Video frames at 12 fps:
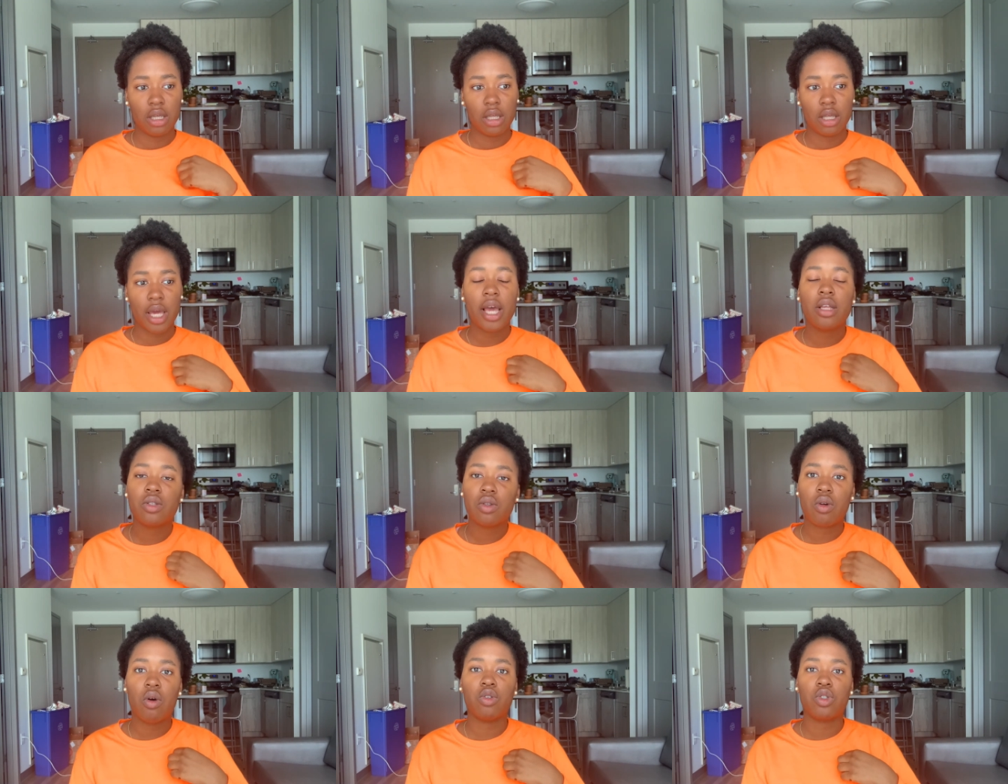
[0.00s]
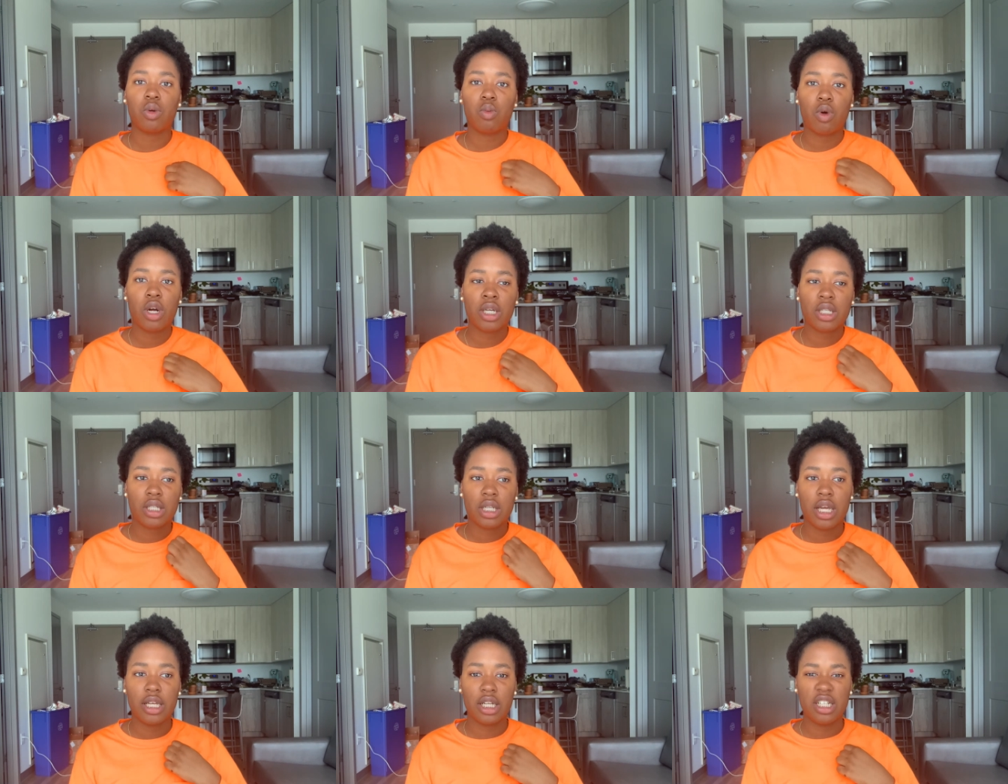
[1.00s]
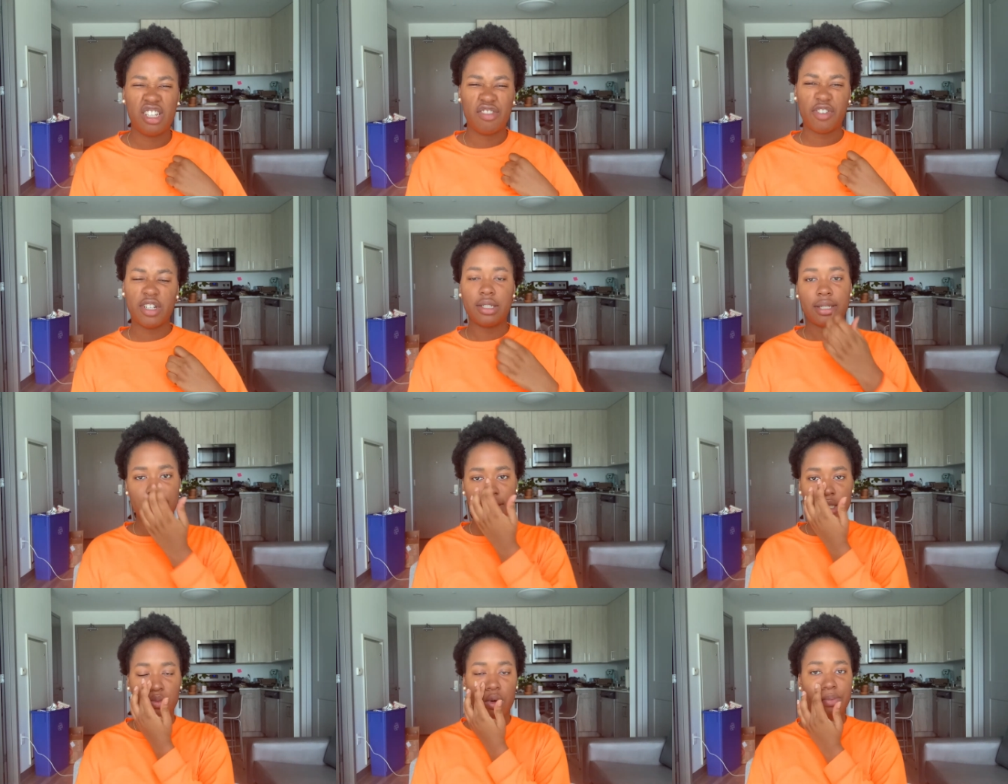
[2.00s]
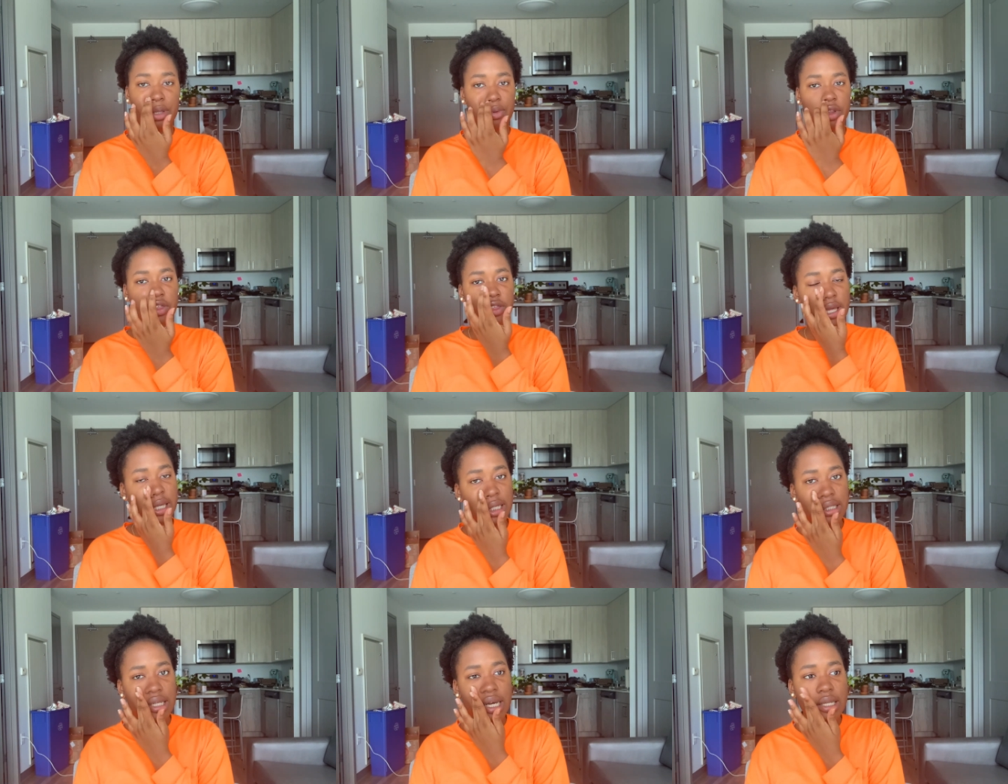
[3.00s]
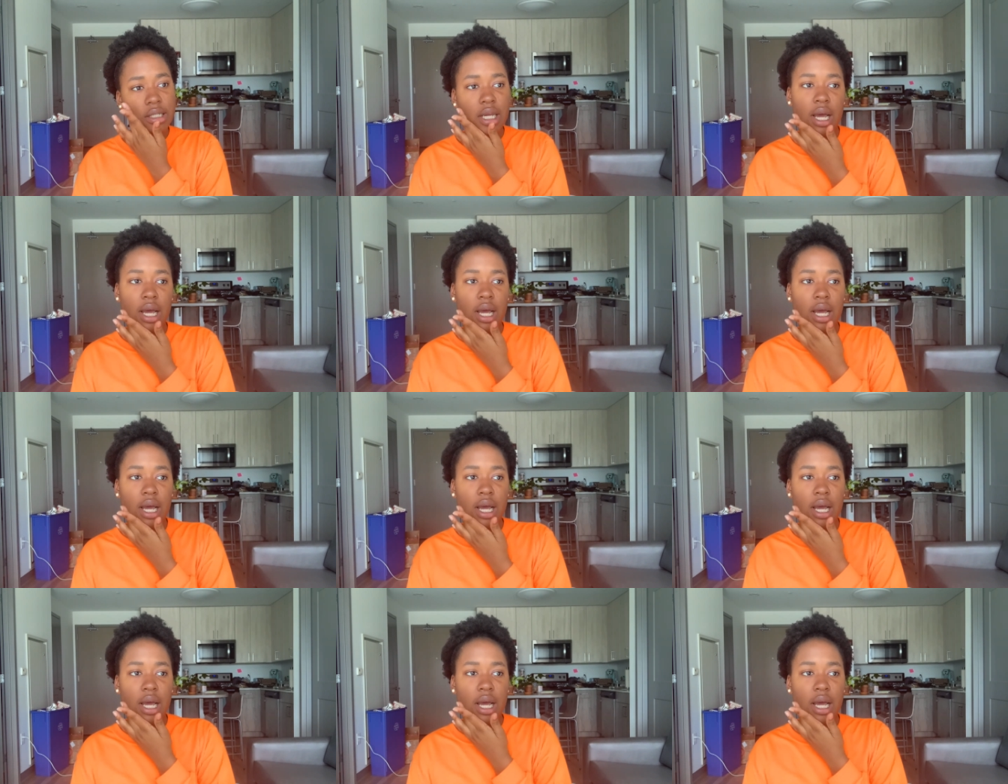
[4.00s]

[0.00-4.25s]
cancel culture works in a different sense than what people think it does.